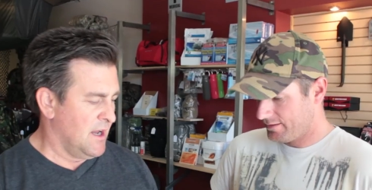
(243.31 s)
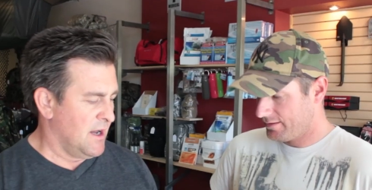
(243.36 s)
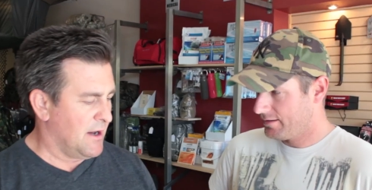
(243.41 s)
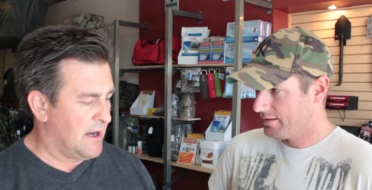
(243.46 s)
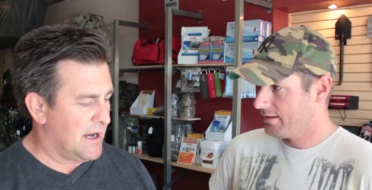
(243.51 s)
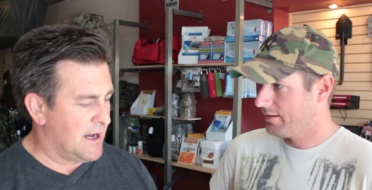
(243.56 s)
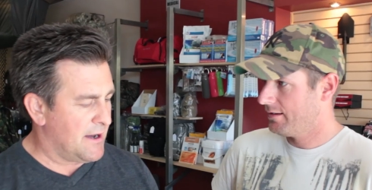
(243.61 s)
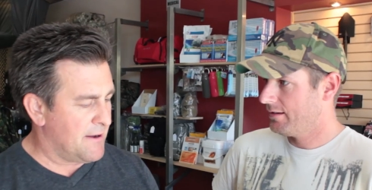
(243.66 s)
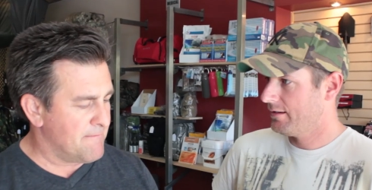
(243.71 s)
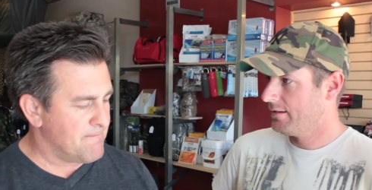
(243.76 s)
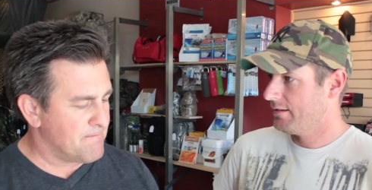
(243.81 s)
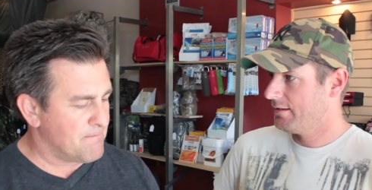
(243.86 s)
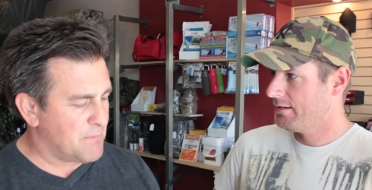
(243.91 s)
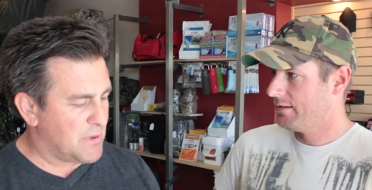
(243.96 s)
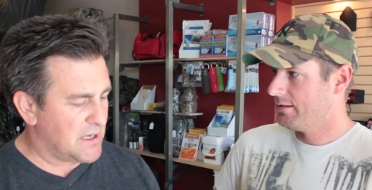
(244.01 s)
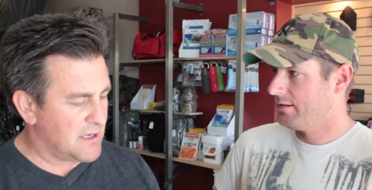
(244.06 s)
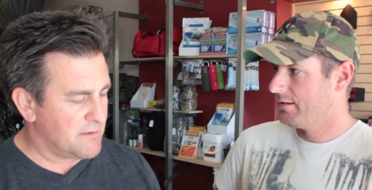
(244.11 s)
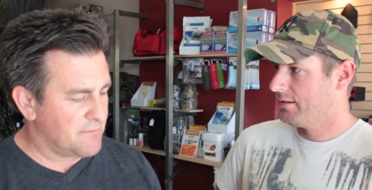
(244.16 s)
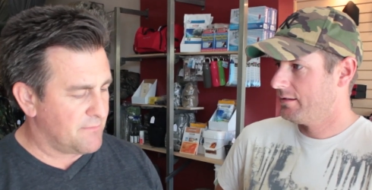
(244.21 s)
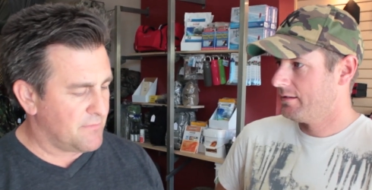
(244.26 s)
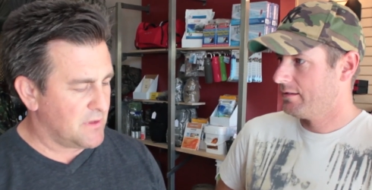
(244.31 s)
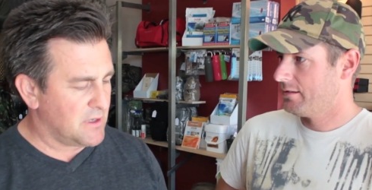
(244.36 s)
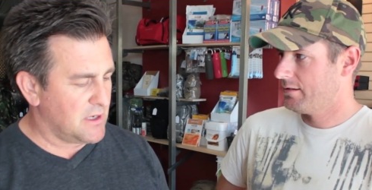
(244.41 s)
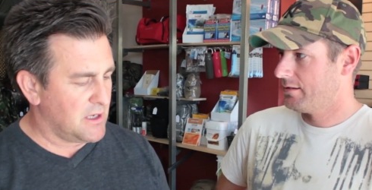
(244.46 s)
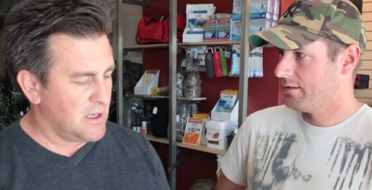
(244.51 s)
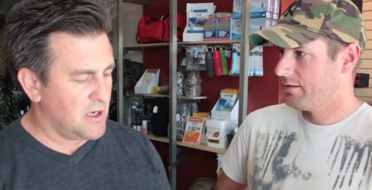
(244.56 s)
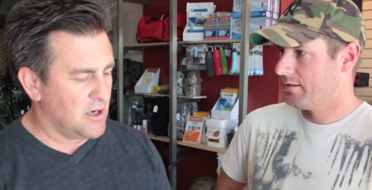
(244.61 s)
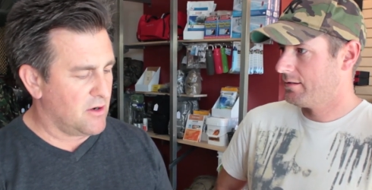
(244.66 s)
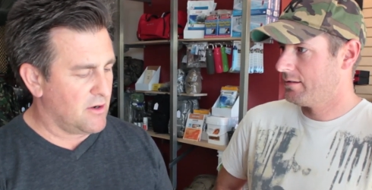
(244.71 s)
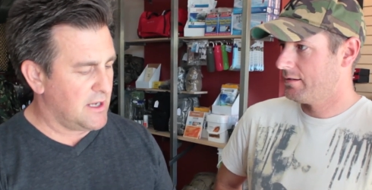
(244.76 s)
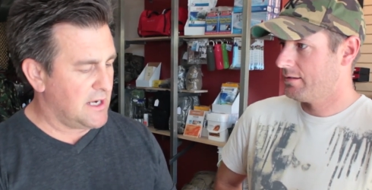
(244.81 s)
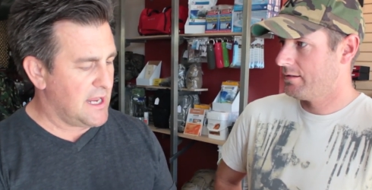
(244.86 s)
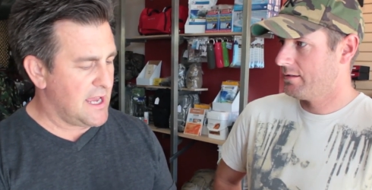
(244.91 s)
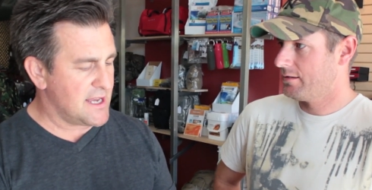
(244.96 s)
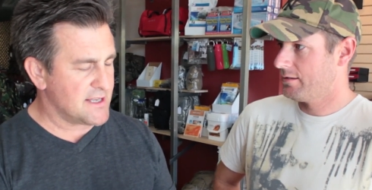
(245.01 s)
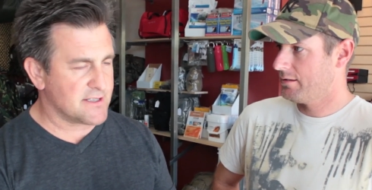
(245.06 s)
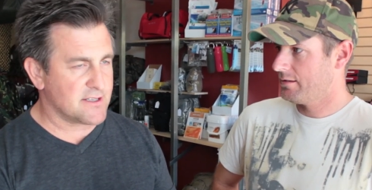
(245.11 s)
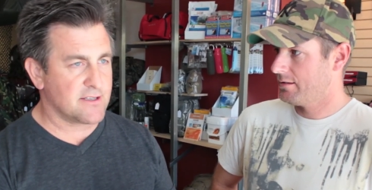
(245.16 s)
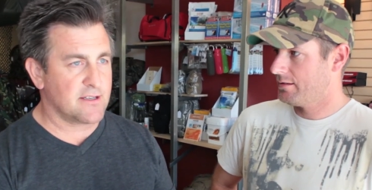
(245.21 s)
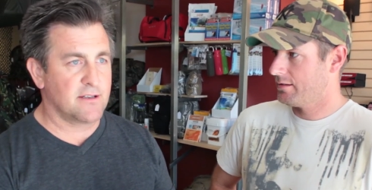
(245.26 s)
Speaker 1: Um, but, you know, it
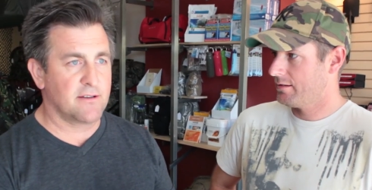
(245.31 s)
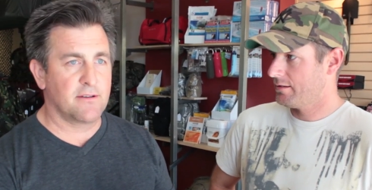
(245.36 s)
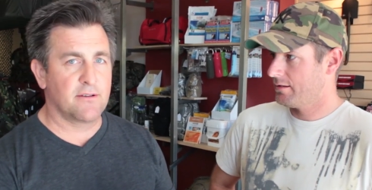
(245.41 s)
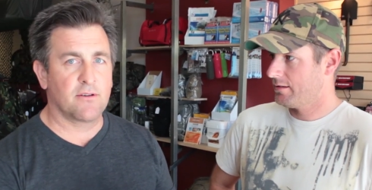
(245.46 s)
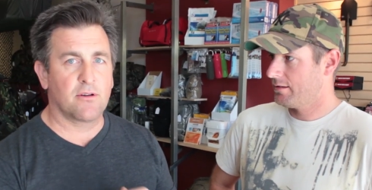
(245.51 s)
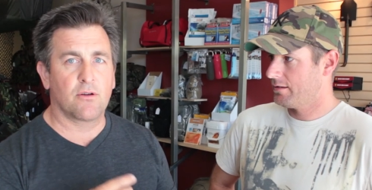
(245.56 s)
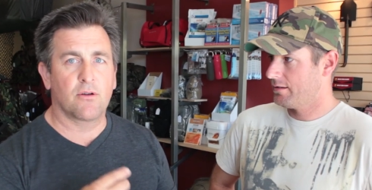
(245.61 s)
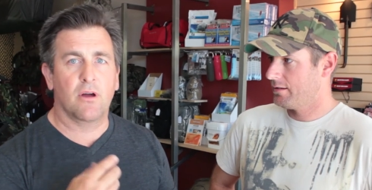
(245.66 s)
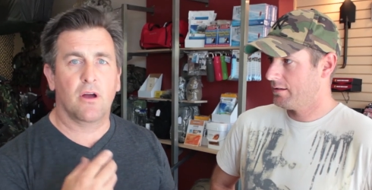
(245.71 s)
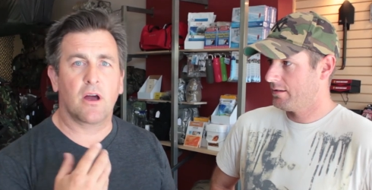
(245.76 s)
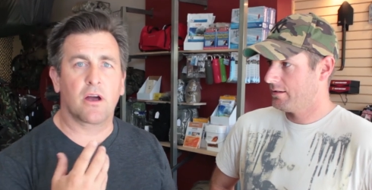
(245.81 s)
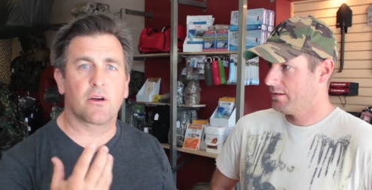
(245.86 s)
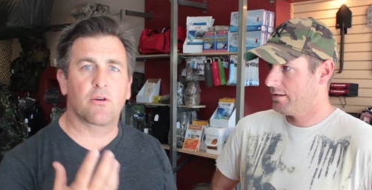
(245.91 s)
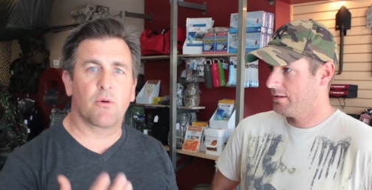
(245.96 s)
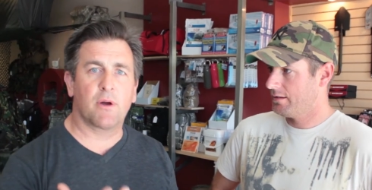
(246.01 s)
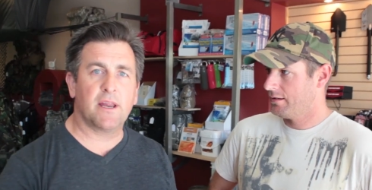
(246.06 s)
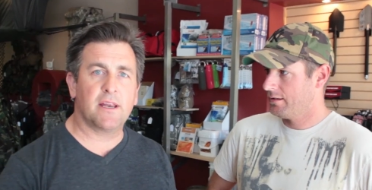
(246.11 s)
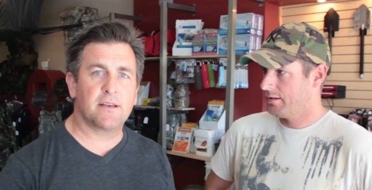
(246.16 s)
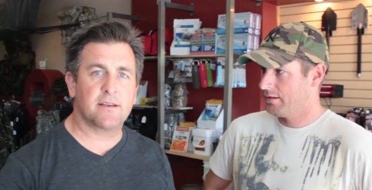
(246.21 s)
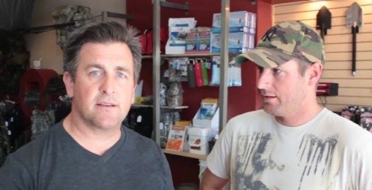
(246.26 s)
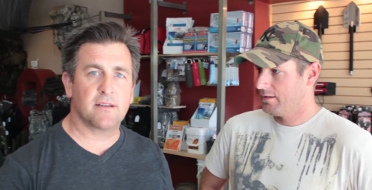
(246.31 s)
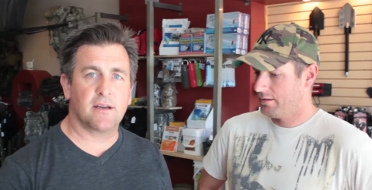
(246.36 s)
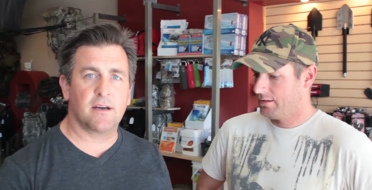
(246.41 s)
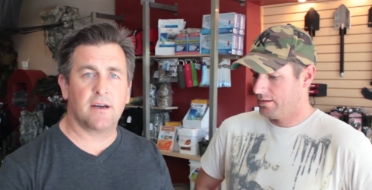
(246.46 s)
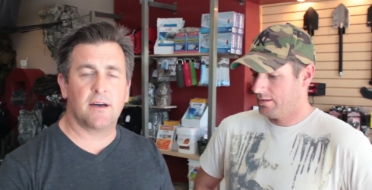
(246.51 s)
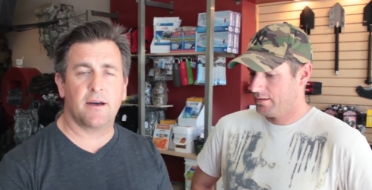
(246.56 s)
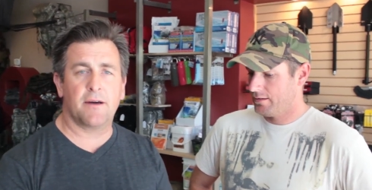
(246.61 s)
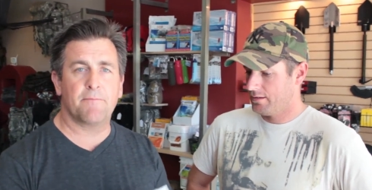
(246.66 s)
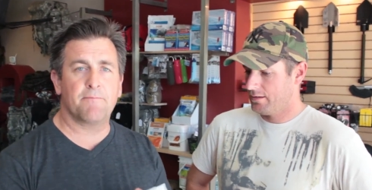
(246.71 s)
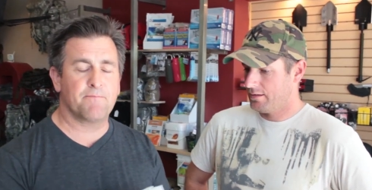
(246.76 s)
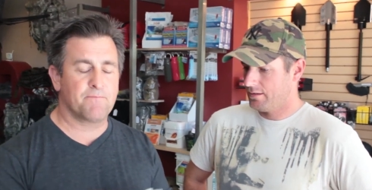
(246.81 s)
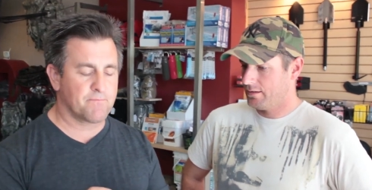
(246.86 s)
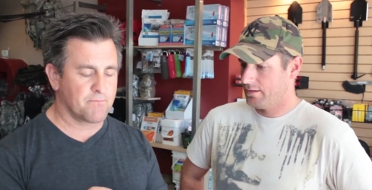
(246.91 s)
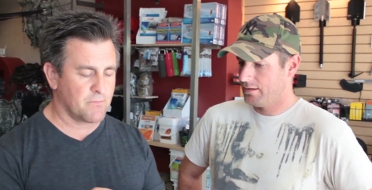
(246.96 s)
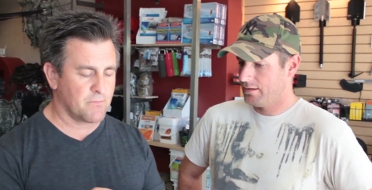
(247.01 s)
has a great... Um,